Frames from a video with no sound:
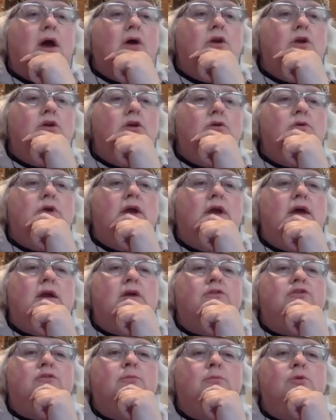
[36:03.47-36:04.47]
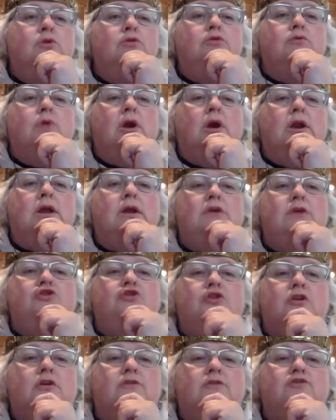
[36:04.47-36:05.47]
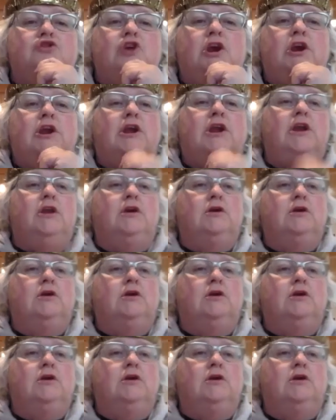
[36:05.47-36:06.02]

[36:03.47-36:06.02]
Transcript: do you get a smooth gradation of shading?